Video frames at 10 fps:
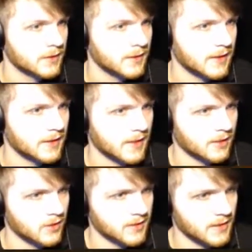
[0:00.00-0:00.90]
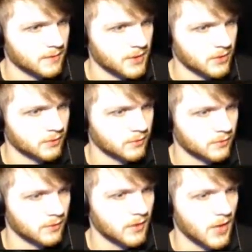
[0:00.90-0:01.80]
Get that Tarzan special.
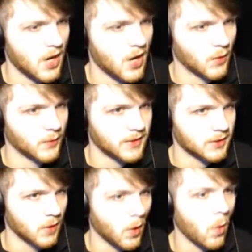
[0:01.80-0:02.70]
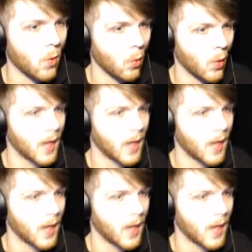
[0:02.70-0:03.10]
There we go.